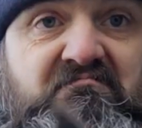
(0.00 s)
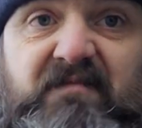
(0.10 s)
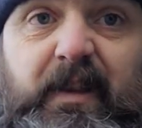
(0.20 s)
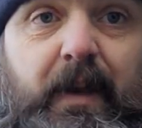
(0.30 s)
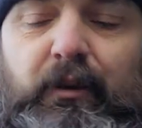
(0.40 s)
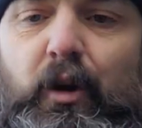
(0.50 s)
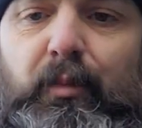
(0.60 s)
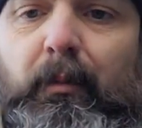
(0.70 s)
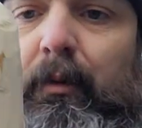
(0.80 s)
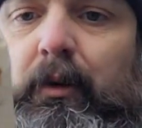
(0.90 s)
Did that no
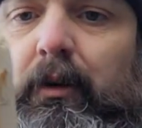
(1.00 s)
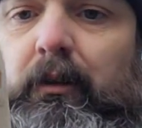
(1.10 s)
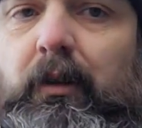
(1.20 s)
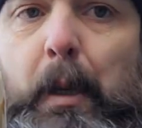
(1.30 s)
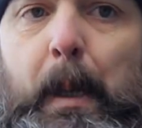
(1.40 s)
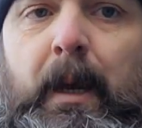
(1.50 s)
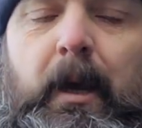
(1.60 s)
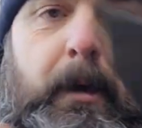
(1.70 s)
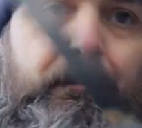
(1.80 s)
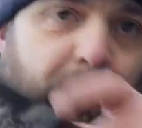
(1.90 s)
problem at all.
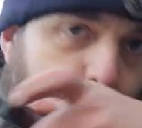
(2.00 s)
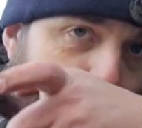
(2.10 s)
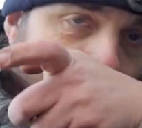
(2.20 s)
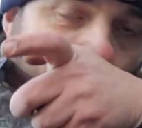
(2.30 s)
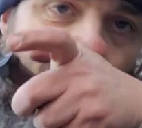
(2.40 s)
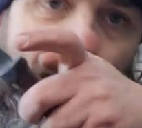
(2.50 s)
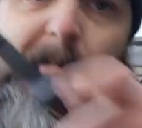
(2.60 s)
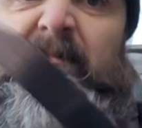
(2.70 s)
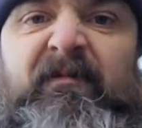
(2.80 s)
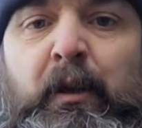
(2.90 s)

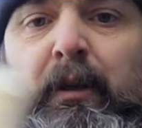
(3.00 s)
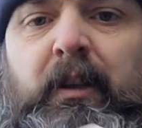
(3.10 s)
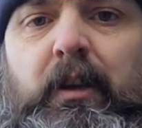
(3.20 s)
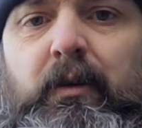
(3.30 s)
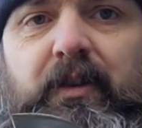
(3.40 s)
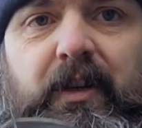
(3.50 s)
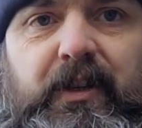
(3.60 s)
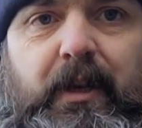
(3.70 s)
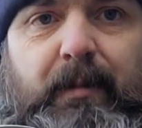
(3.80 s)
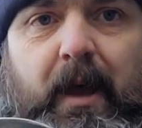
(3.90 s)
Can use this
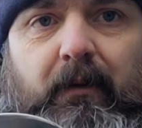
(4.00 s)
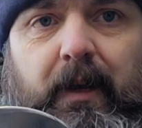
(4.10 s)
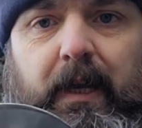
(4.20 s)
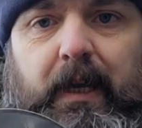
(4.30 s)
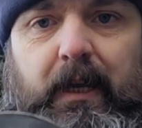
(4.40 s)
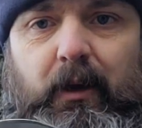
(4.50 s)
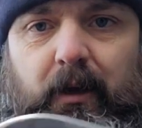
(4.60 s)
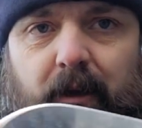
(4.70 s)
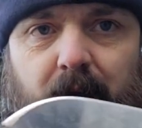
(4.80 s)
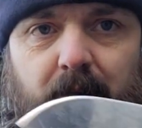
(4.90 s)
tip area here,
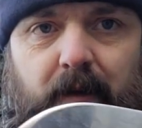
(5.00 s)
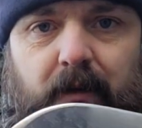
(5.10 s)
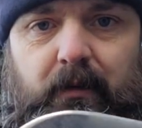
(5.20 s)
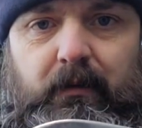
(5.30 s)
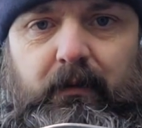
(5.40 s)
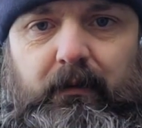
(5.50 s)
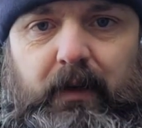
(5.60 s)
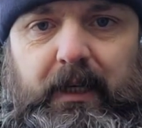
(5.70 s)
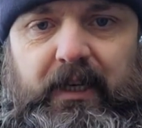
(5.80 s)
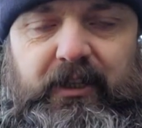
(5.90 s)

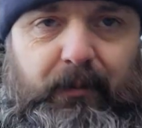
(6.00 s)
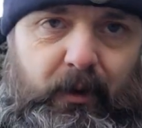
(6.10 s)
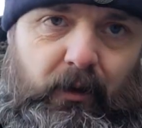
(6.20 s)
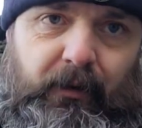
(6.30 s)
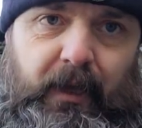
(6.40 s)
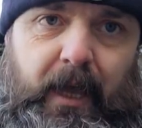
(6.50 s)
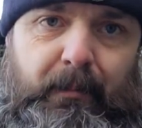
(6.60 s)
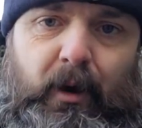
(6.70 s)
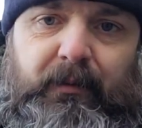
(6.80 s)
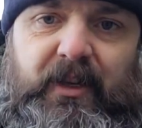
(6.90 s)
like it's typical in the
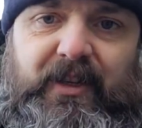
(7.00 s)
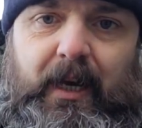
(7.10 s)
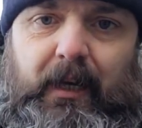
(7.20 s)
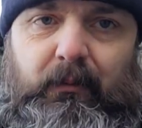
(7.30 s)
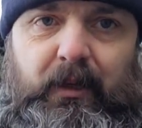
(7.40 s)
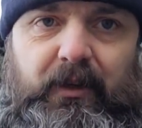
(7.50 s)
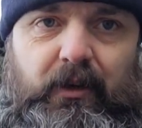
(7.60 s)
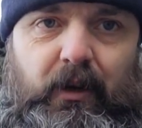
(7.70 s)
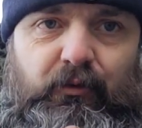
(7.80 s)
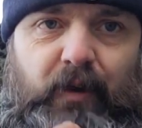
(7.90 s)
Kephart design, where it's
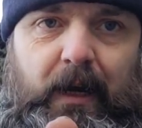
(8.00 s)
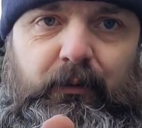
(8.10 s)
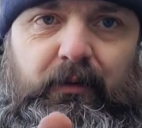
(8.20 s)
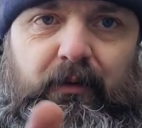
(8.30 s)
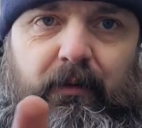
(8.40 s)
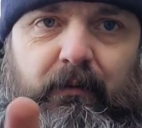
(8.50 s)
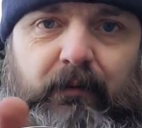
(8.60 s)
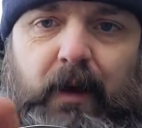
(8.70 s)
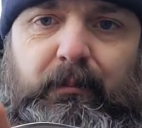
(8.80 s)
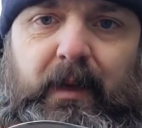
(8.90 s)
got a round
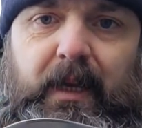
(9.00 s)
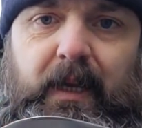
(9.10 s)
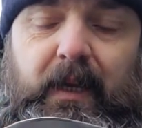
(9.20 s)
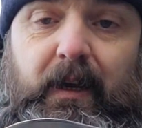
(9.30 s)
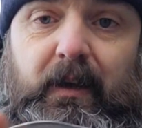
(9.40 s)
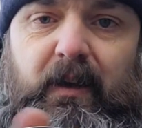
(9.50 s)
bit here.